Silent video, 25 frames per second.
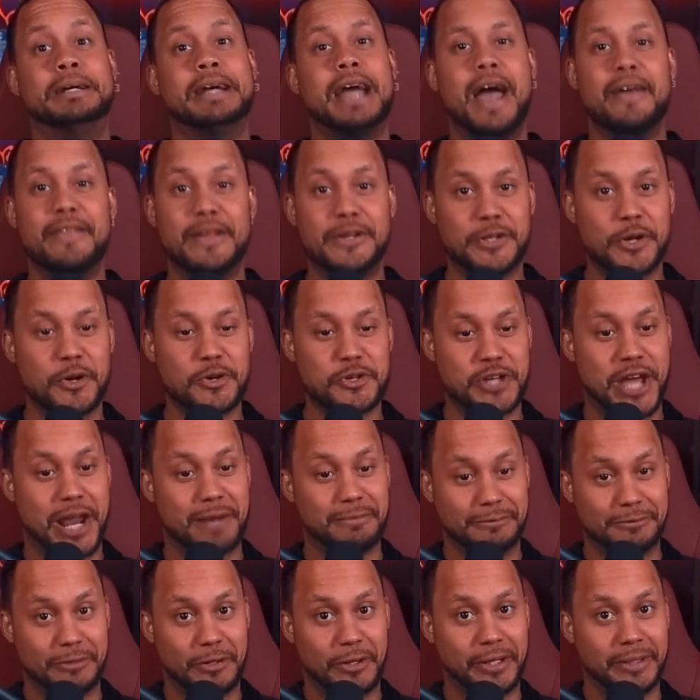And they chose Shadow
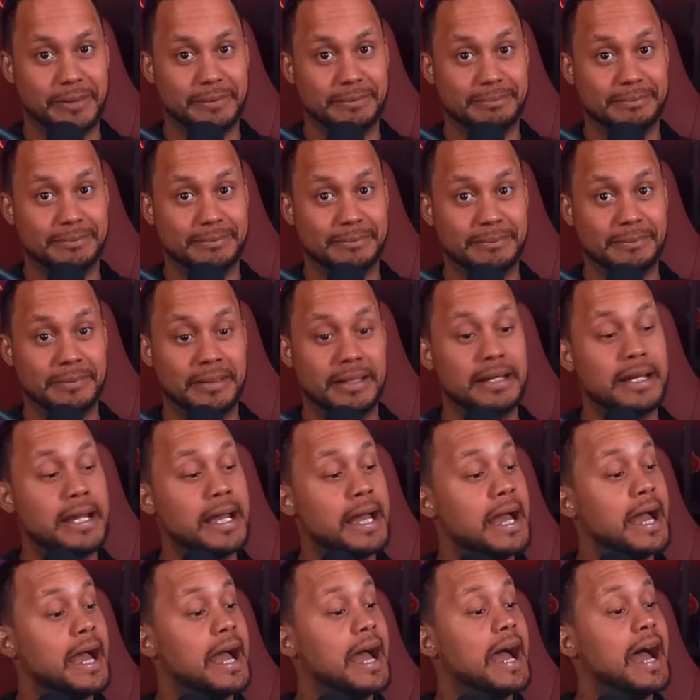Bolt Volley.
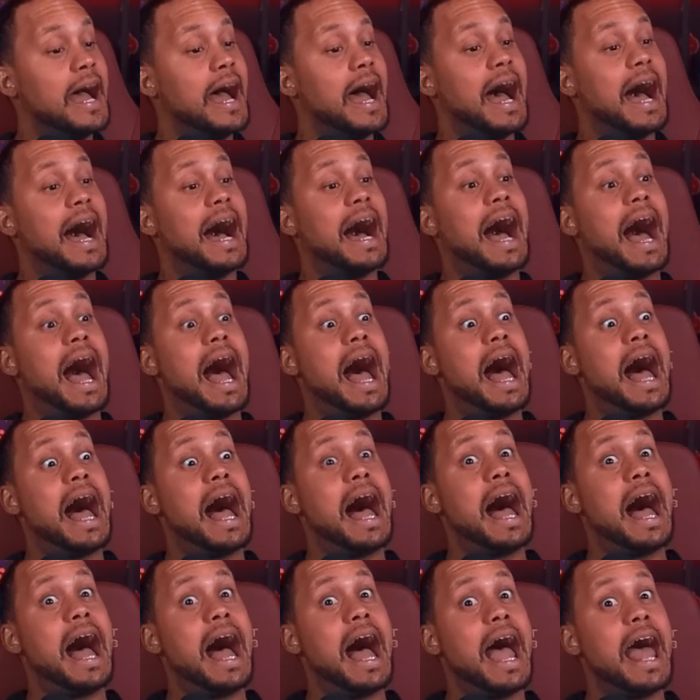
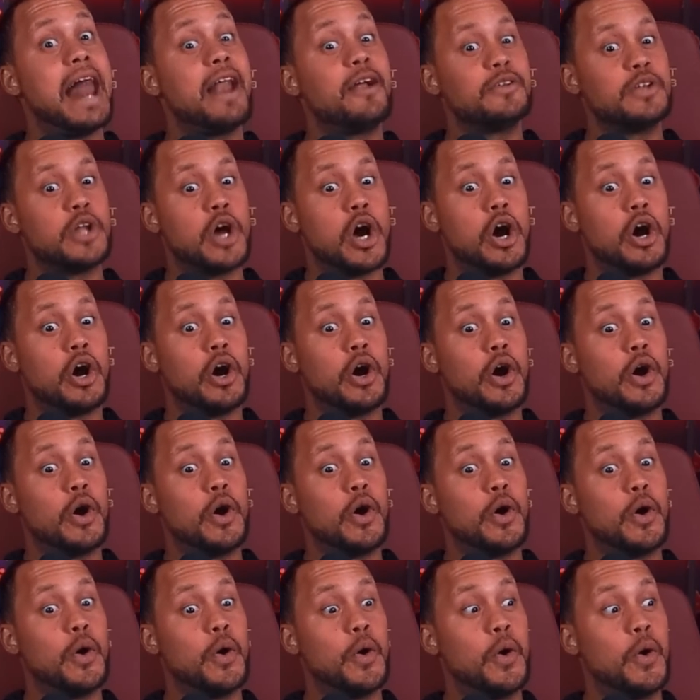I don't
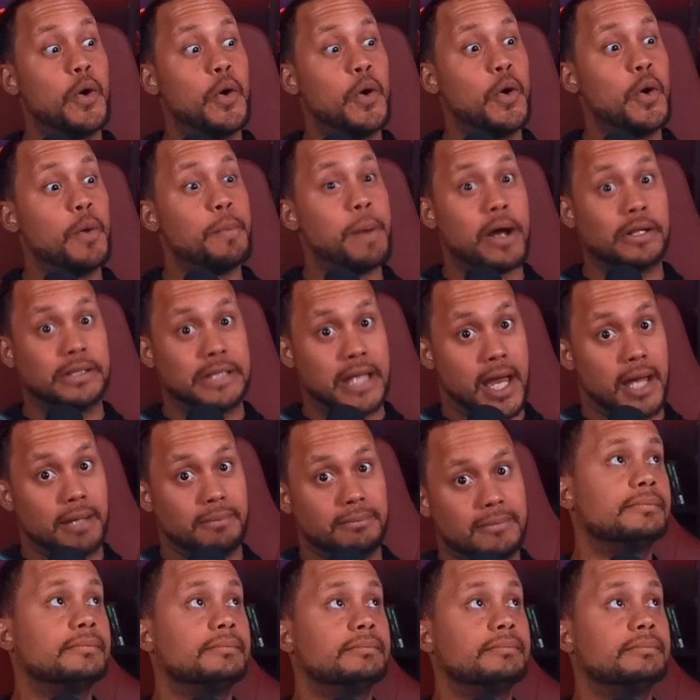know about that.